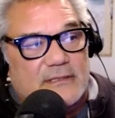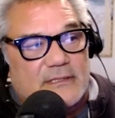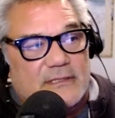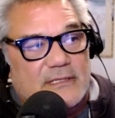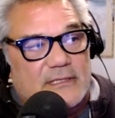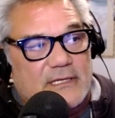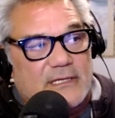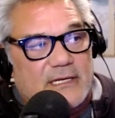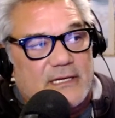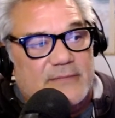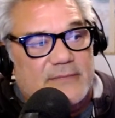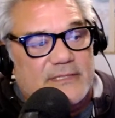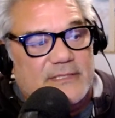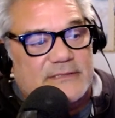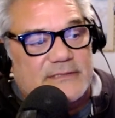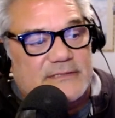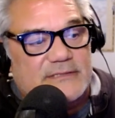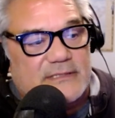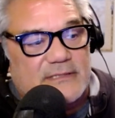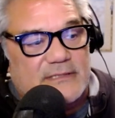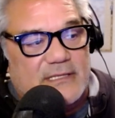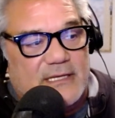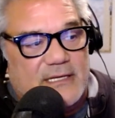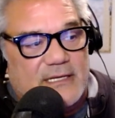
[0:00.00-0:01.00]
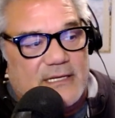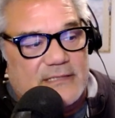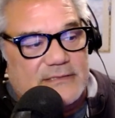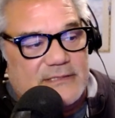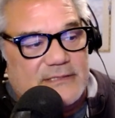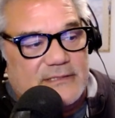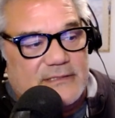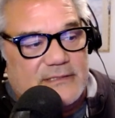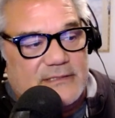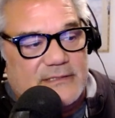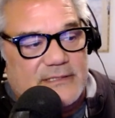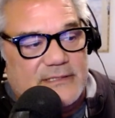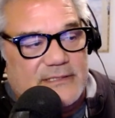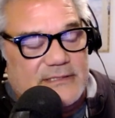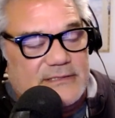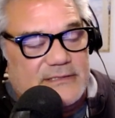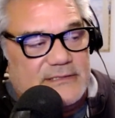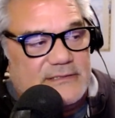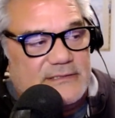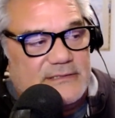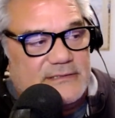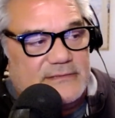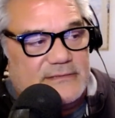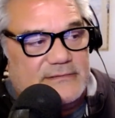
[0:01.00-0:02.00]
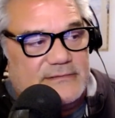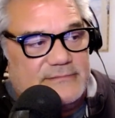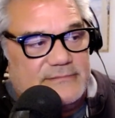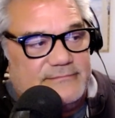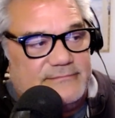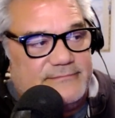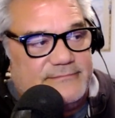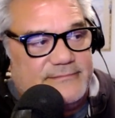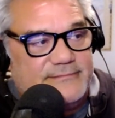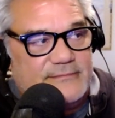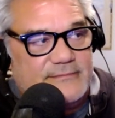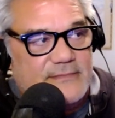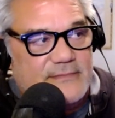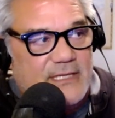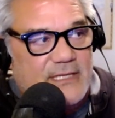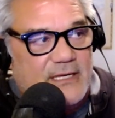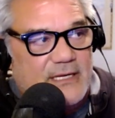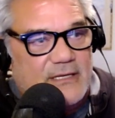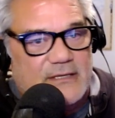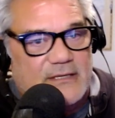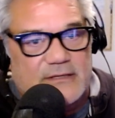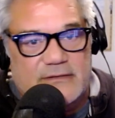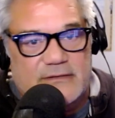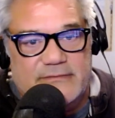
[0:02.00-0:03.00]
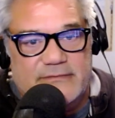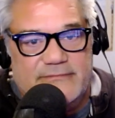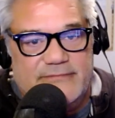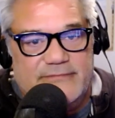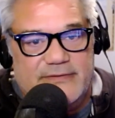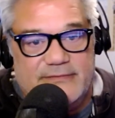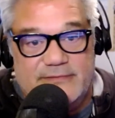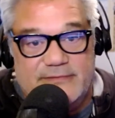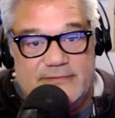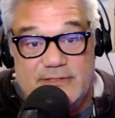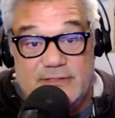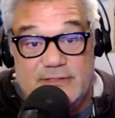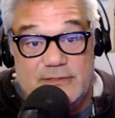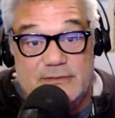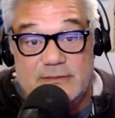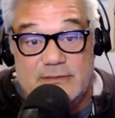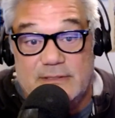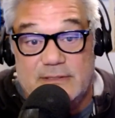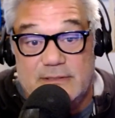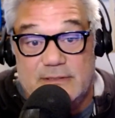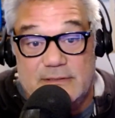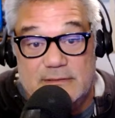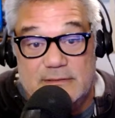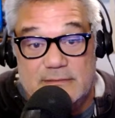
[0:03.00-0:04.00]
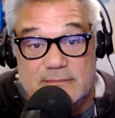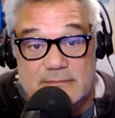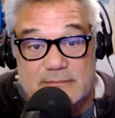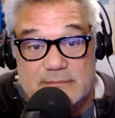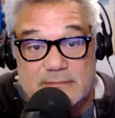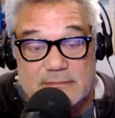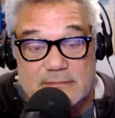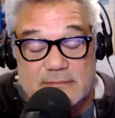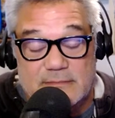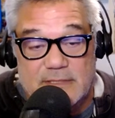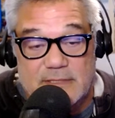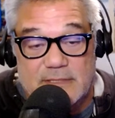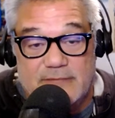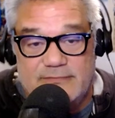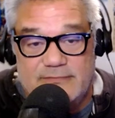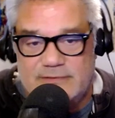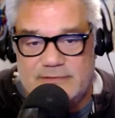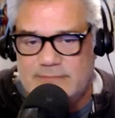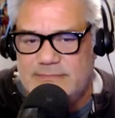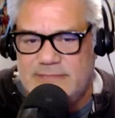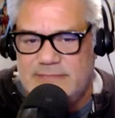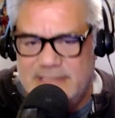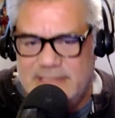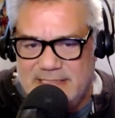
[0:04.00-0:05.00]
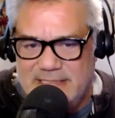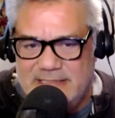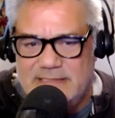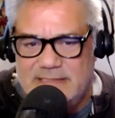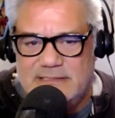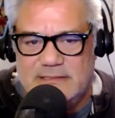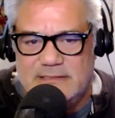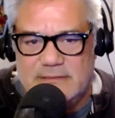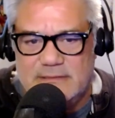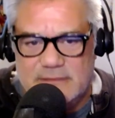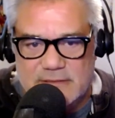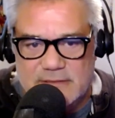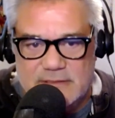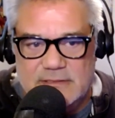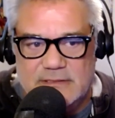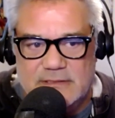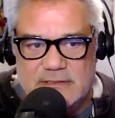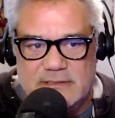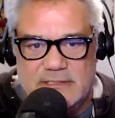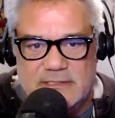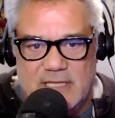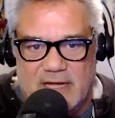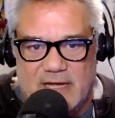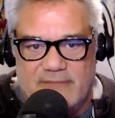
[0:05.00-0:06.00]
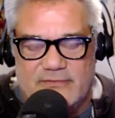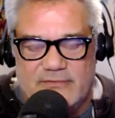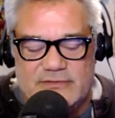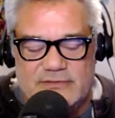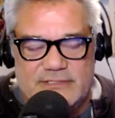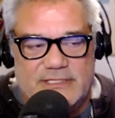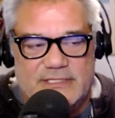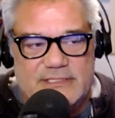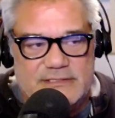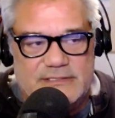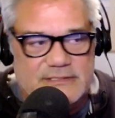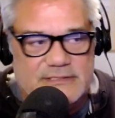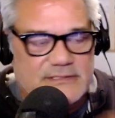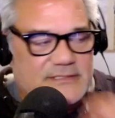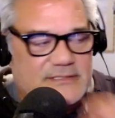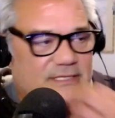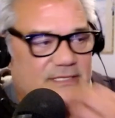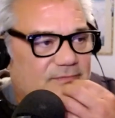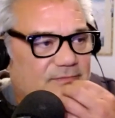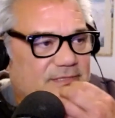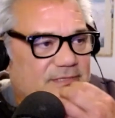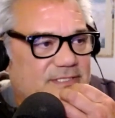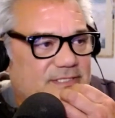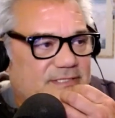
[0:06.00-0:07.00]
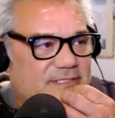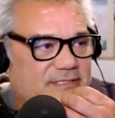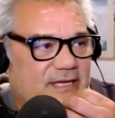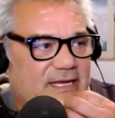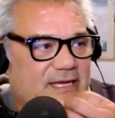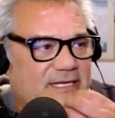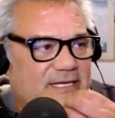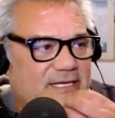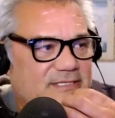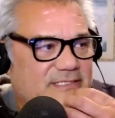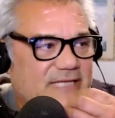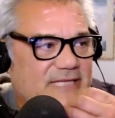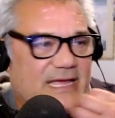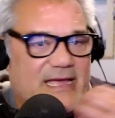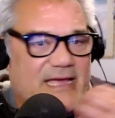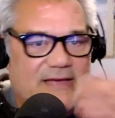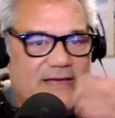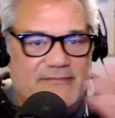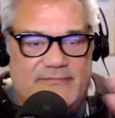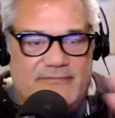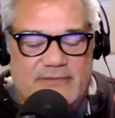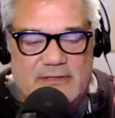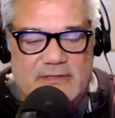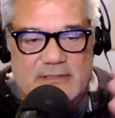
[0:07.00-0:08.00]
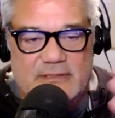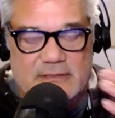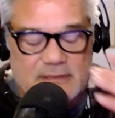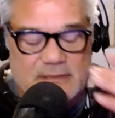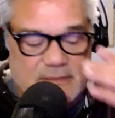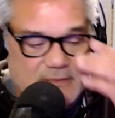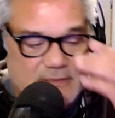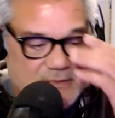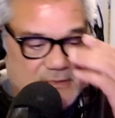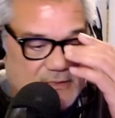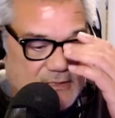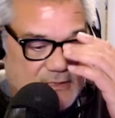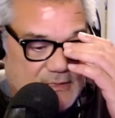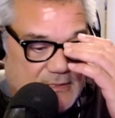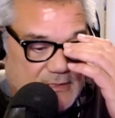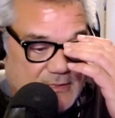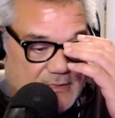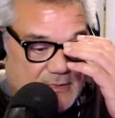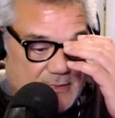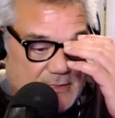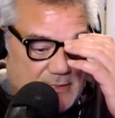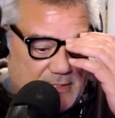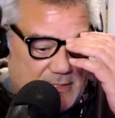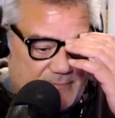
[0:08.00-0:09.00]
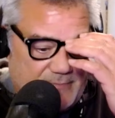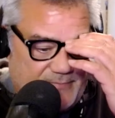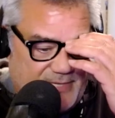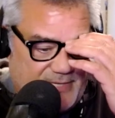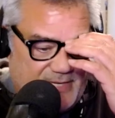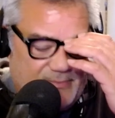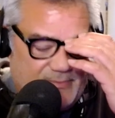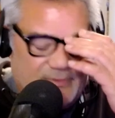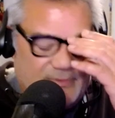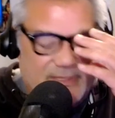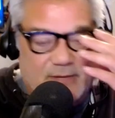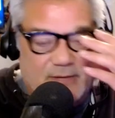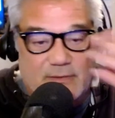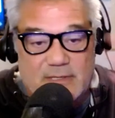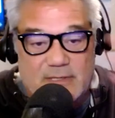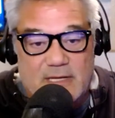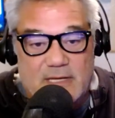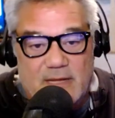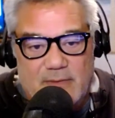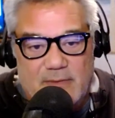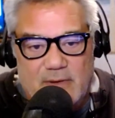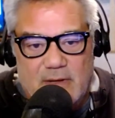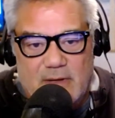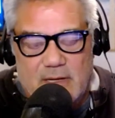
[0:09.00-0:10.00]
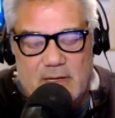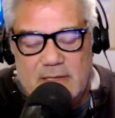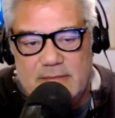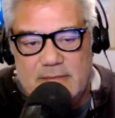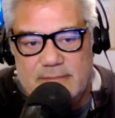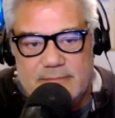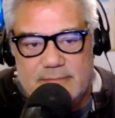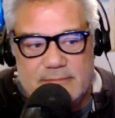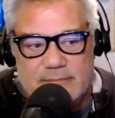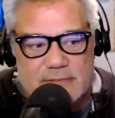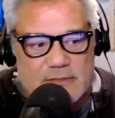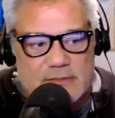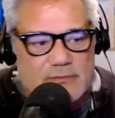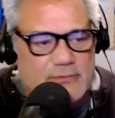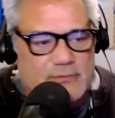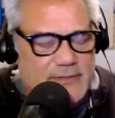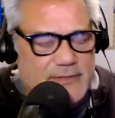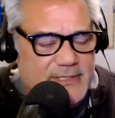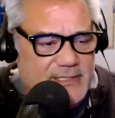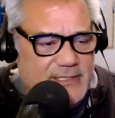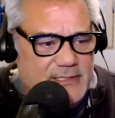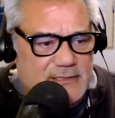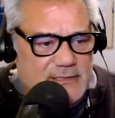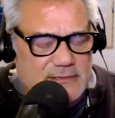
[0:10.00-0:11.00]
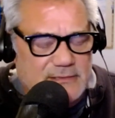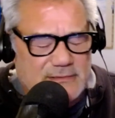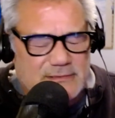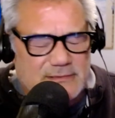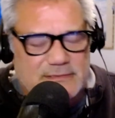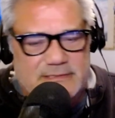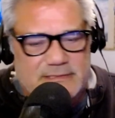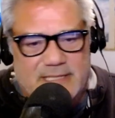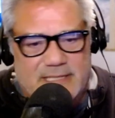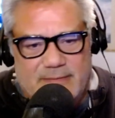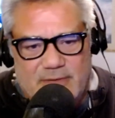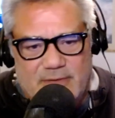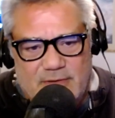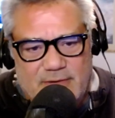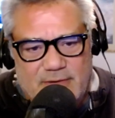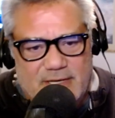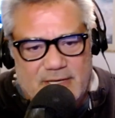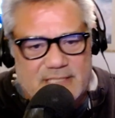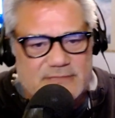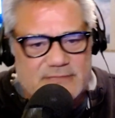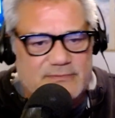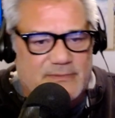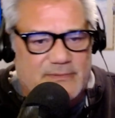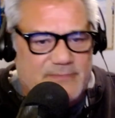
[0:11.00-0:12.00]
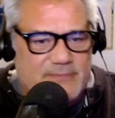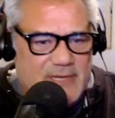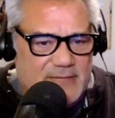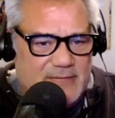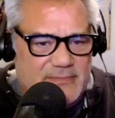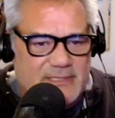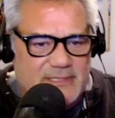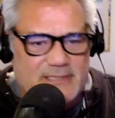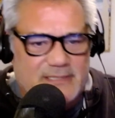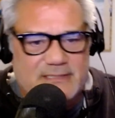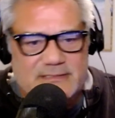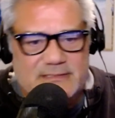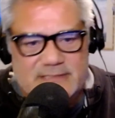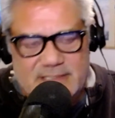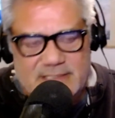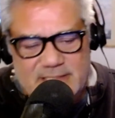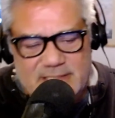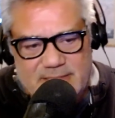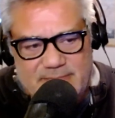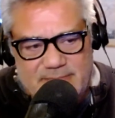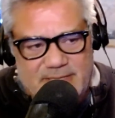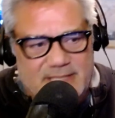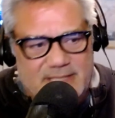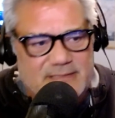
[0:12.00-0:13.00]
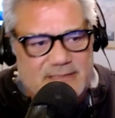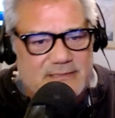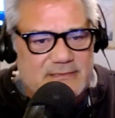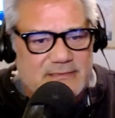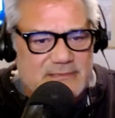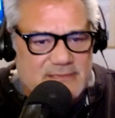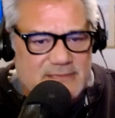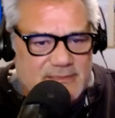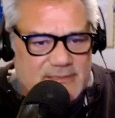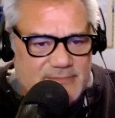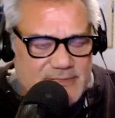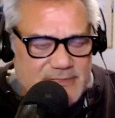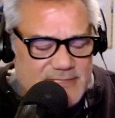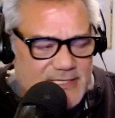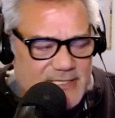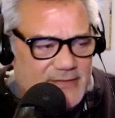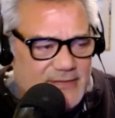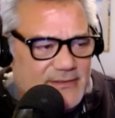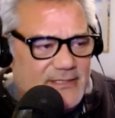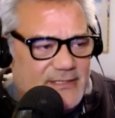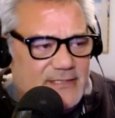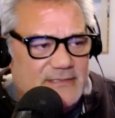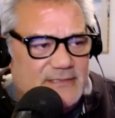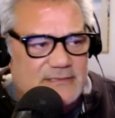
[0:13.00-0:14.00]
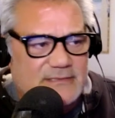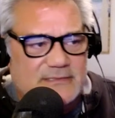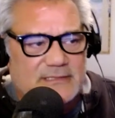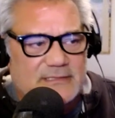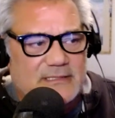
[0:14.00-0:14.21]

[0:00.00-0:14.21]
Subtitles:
I must have lost at least 150, 200 of some decent, good conversations. And I used to have people that would come on, Greens, Democrats, Republicans, Independents, Libertarians,